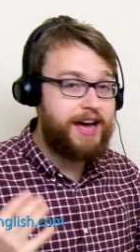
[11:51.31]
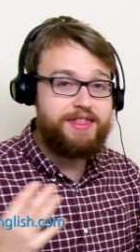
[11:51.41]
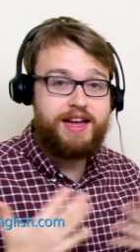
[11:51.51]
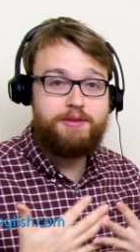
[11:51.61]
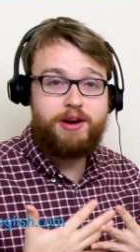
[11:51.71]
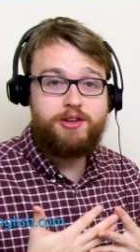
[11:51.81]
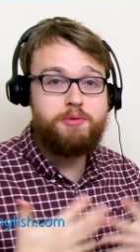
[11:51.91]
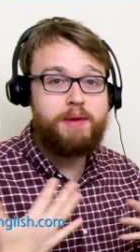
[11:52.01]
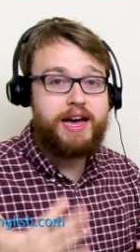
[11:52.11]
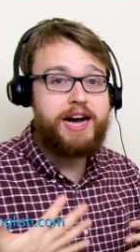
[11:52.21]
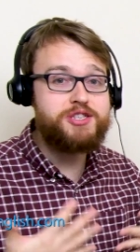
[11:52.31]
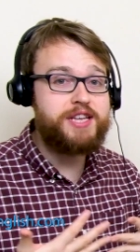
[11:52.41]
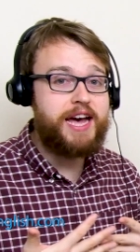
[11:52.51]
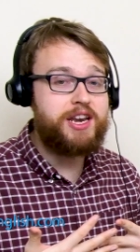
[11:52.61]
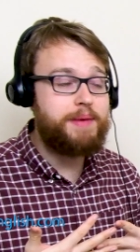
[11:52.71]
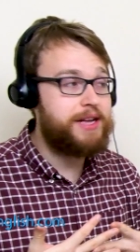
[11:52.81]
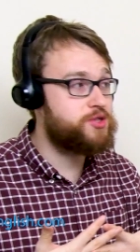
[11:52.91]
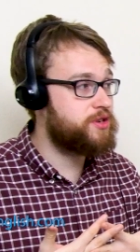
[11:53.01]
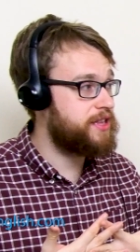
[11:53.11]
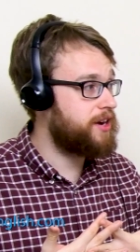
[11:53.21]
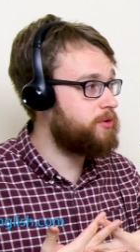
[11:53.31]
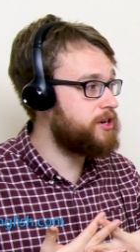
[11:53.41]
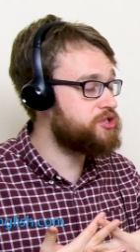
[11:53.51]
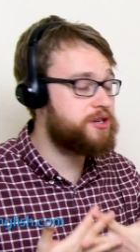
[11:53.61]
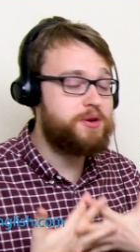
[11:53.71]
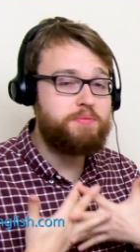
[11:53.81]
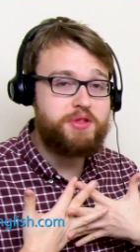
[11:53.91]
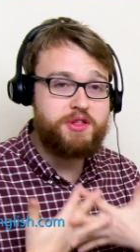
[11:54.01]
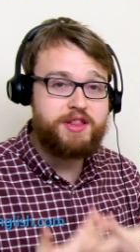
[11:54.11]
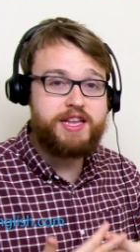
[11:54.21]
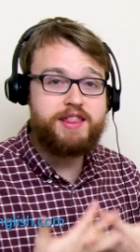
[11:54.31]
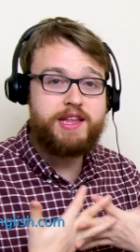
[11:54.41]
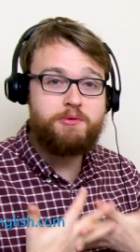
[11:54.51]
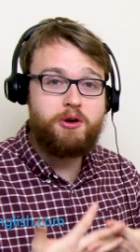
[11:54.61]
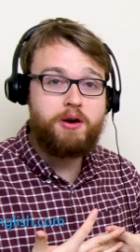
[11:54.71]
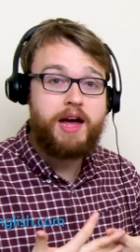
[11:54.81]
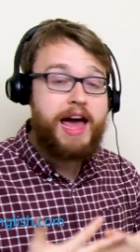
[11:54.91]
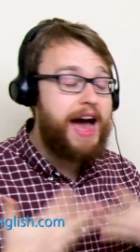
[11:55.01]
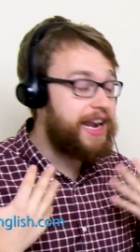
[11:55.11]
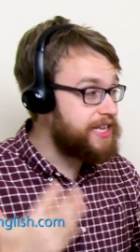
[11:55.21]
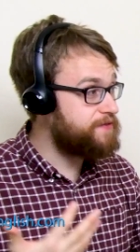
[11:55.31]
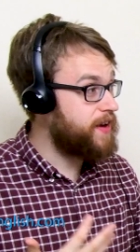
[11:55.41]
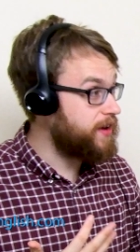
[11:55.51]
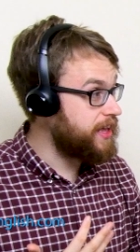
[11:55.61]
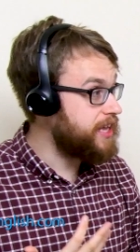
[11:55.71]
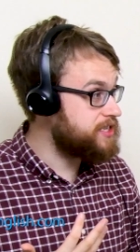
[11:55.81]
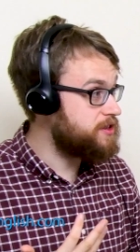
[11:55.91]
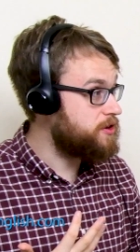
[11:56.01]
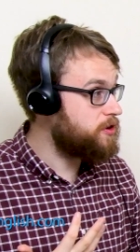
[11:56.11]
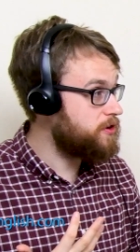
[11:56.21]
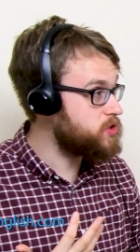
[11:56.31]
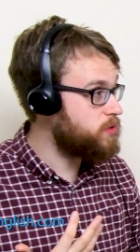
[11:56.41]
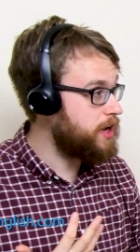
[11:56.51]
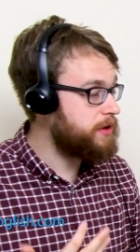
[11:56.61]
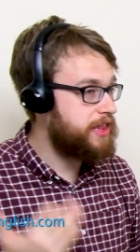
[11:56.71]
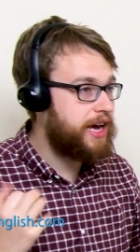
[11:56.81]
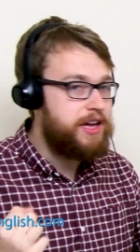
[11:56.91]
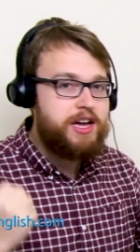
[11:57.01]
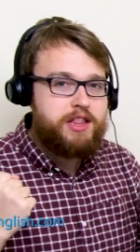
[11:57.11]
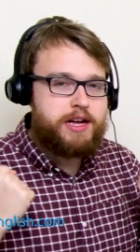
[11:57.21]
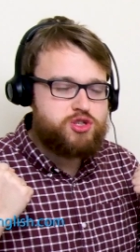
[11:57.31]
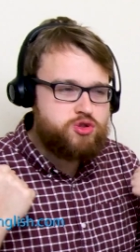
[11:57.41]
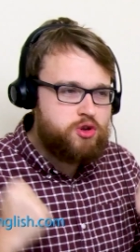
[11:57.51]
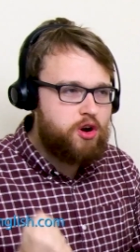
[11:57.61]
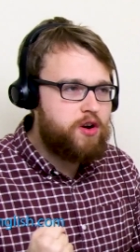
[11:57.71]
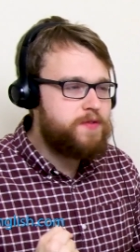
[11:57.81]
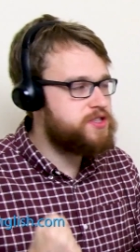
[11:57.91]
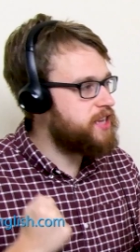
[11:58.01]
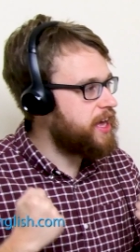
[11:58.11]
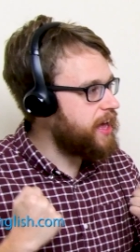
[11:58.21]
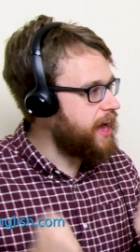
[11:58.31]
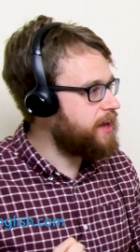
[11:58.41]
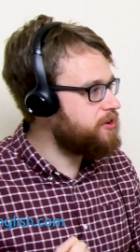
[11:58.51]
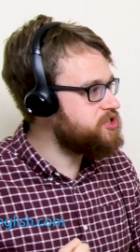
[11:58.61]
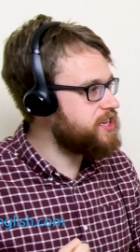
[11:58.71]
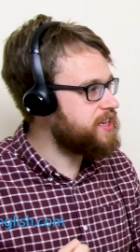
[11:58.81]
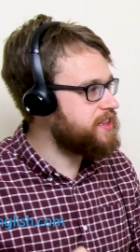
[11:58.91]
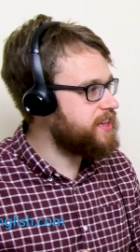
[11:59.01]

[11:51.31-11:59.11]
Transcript: And that way you might actually end up answering that question completely wrong. And that's very easy to do as well with that's nerves and that energy in